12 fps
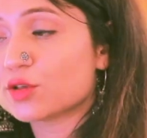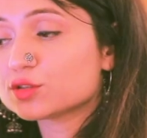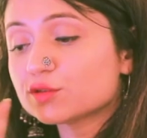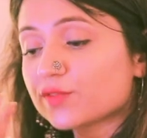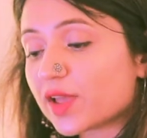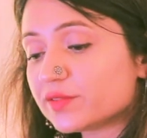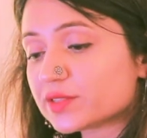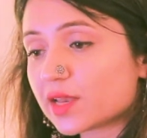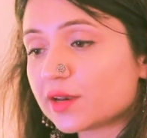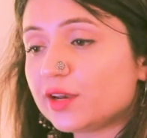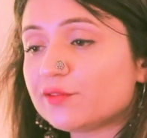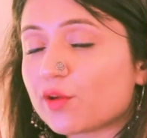So 5-star
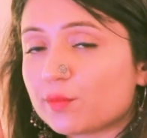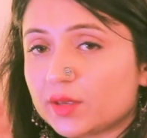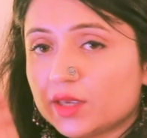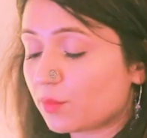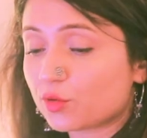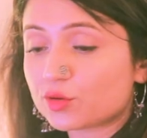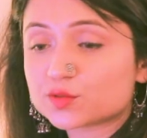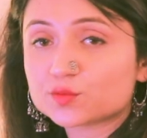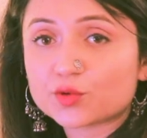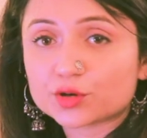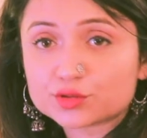read for me because what a